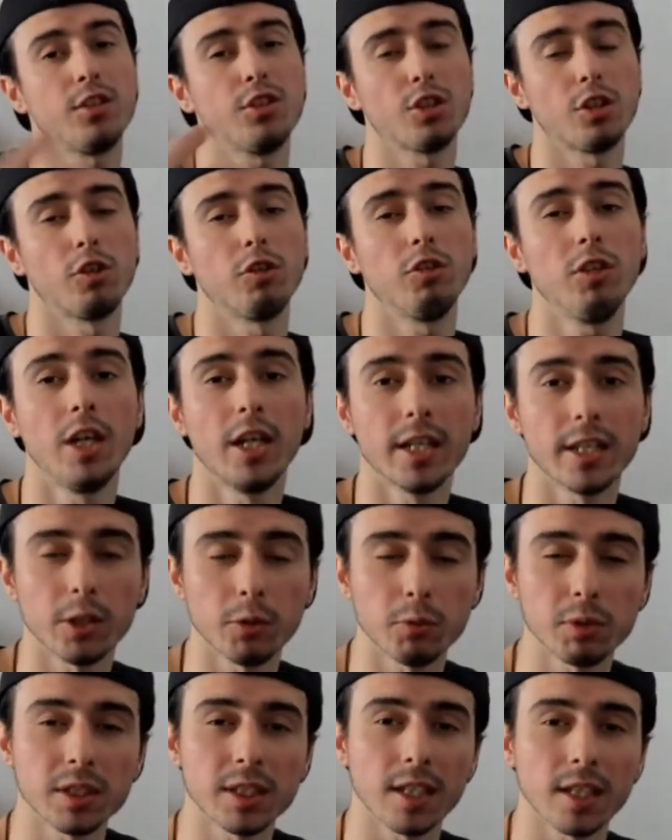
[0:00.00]
So
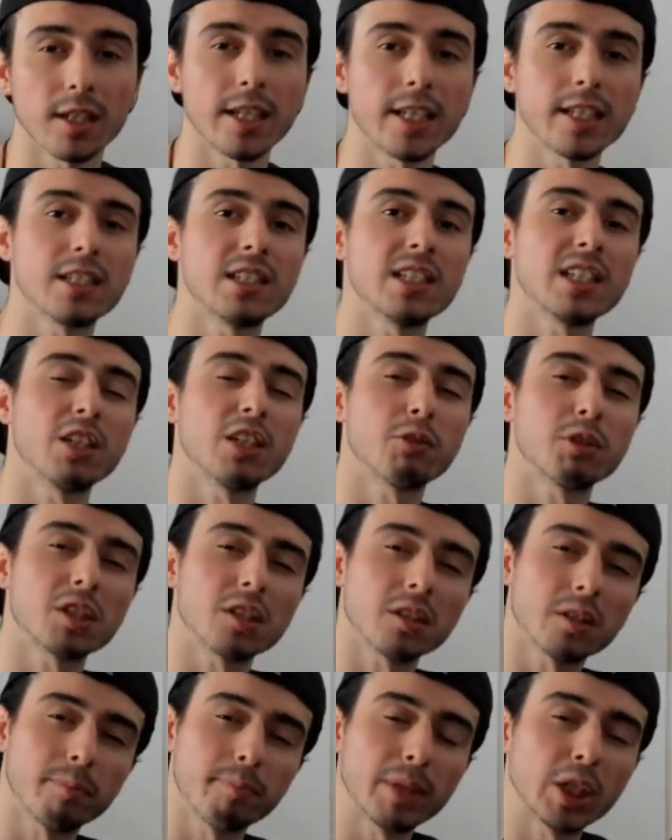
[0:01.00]
there was a lesson. There was
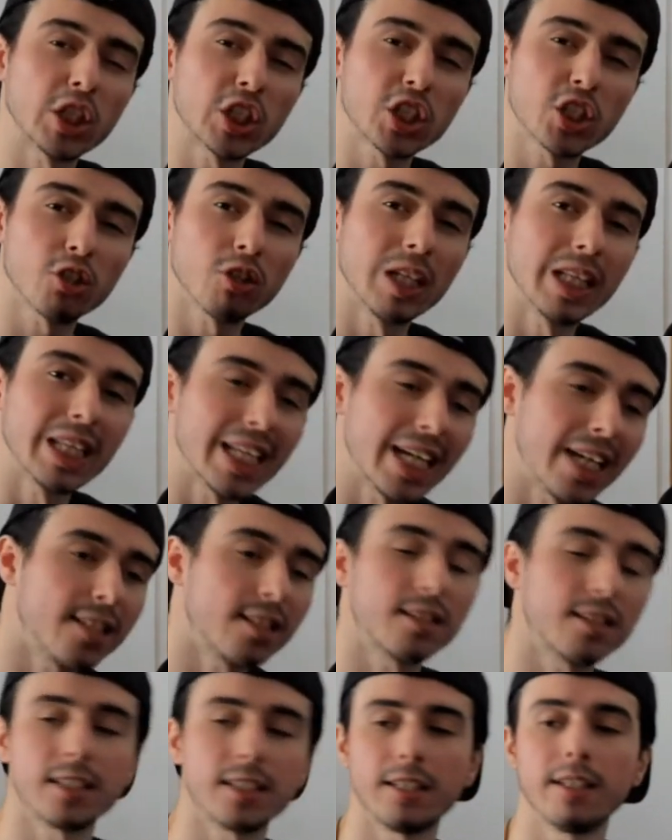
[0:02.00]
a spiritual
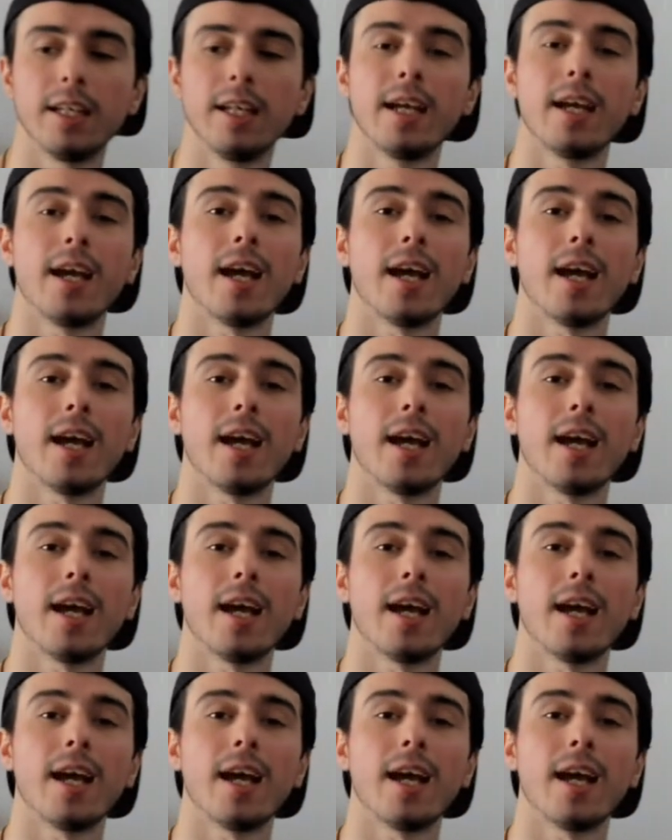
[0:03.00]
lesson.